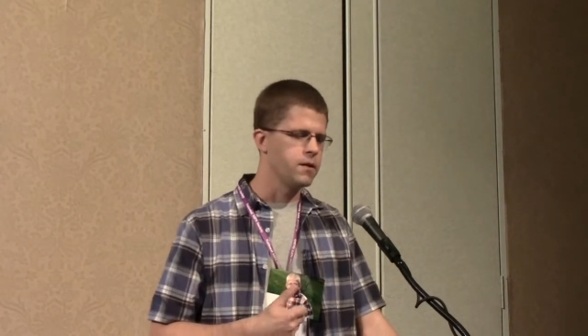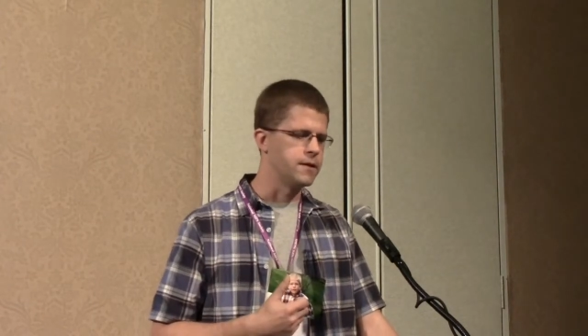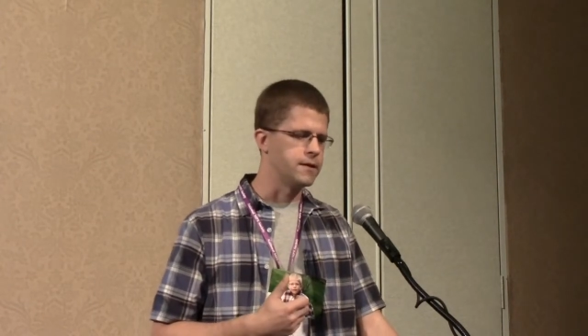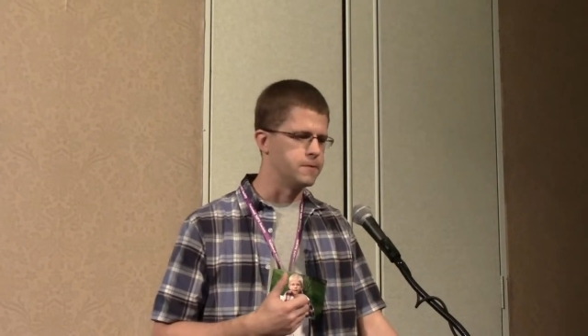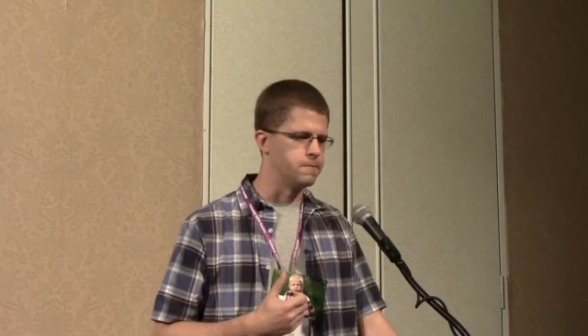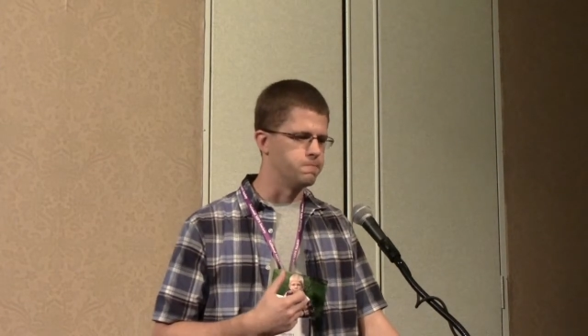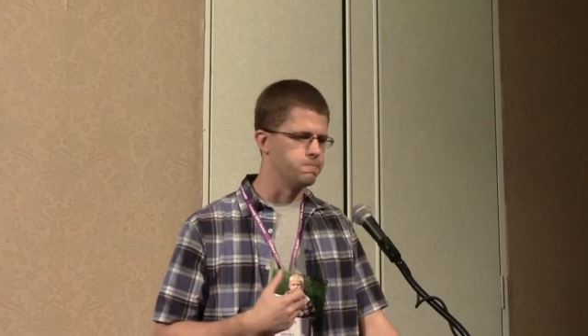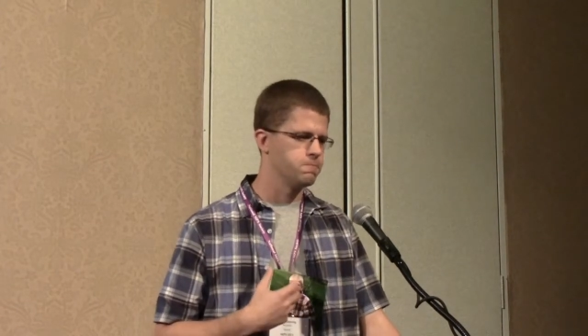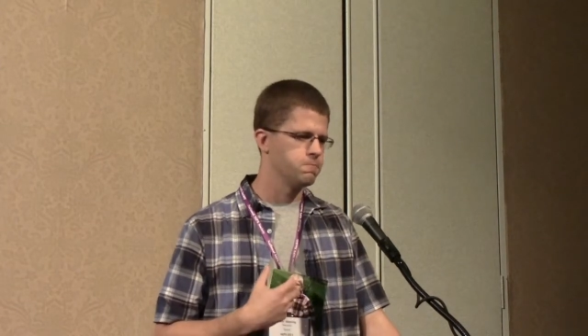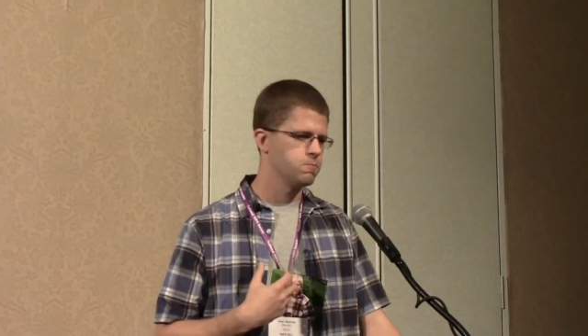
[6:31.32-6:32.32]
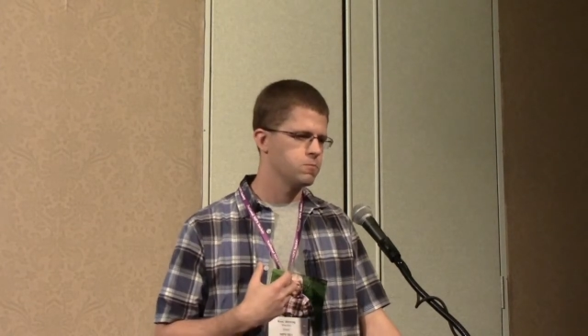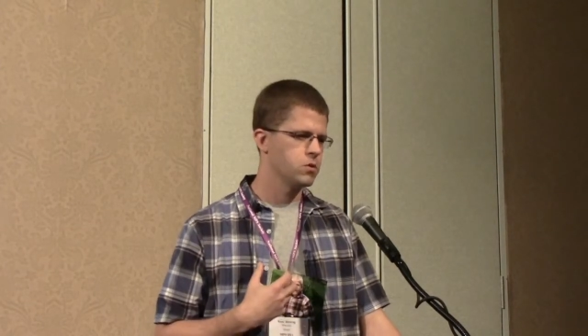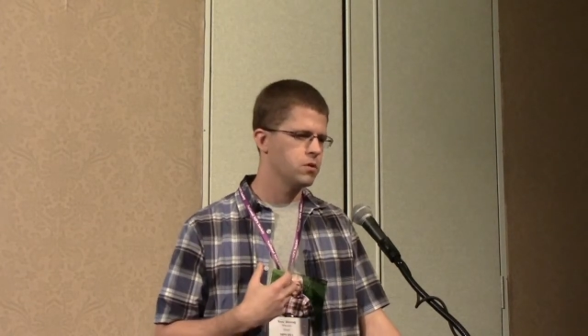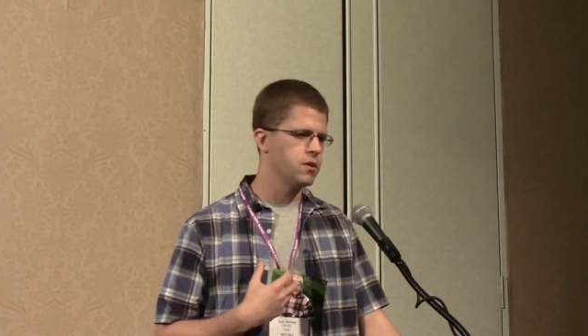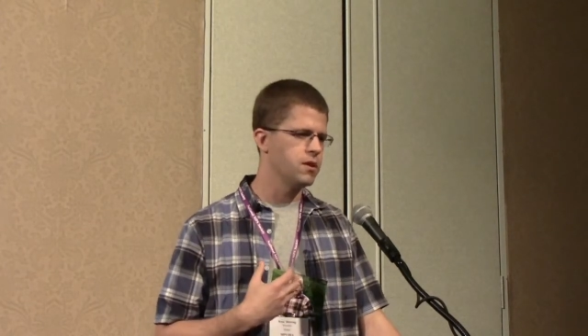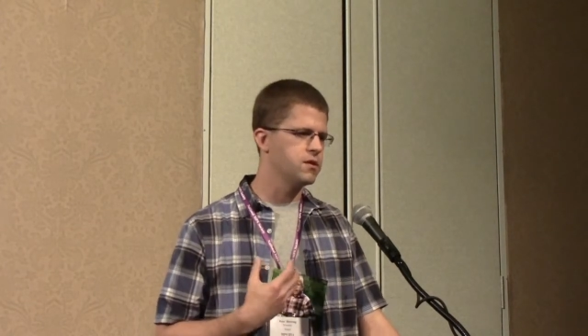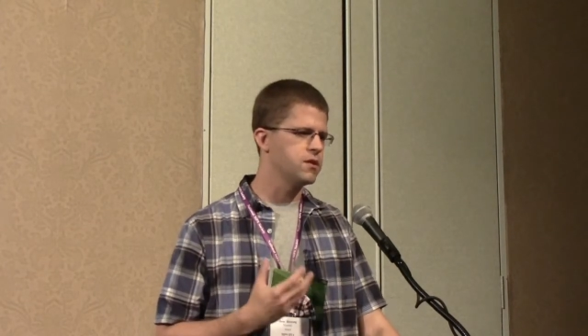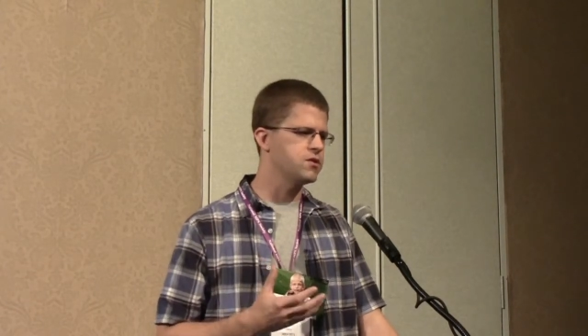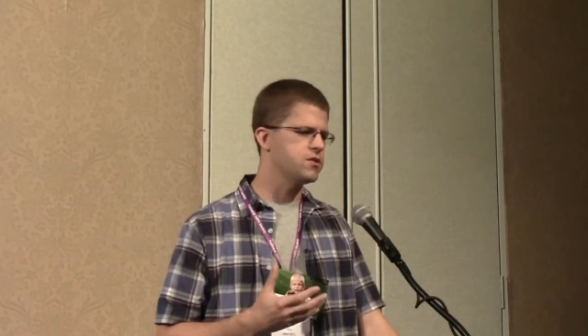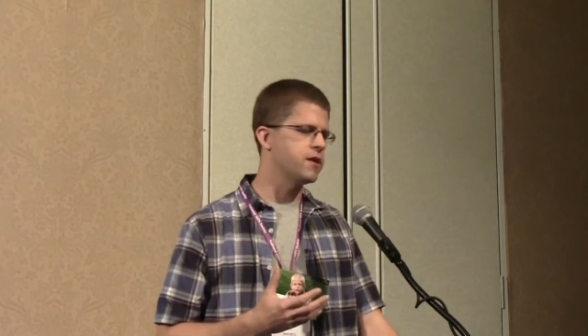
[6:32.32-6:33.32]
Um, the,
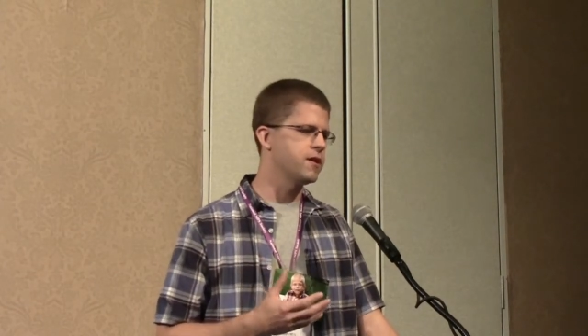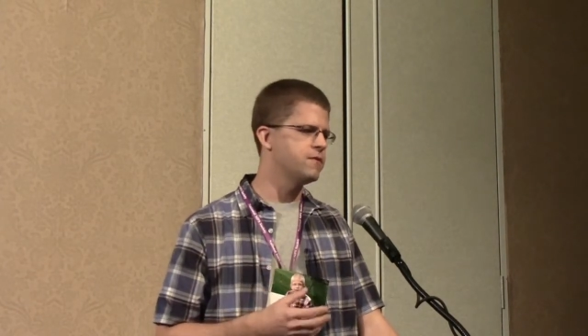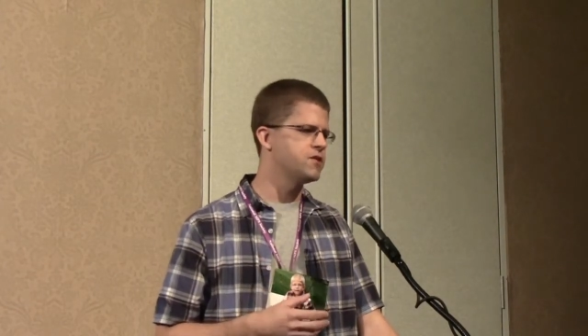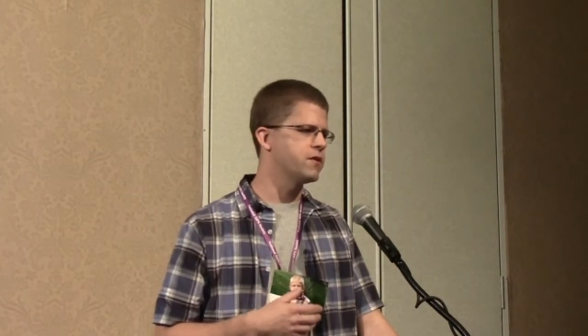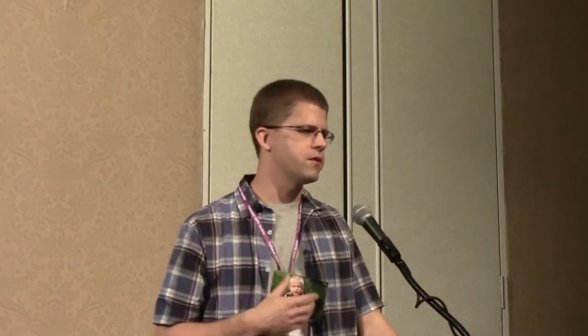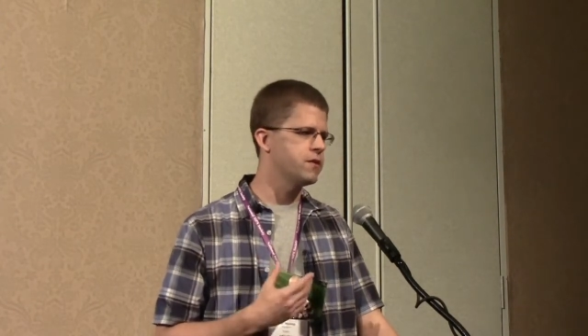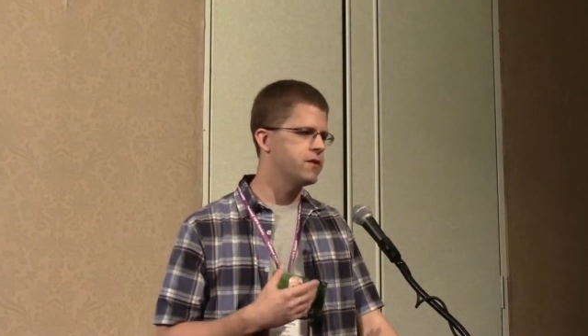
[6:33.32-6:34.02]
the study in general,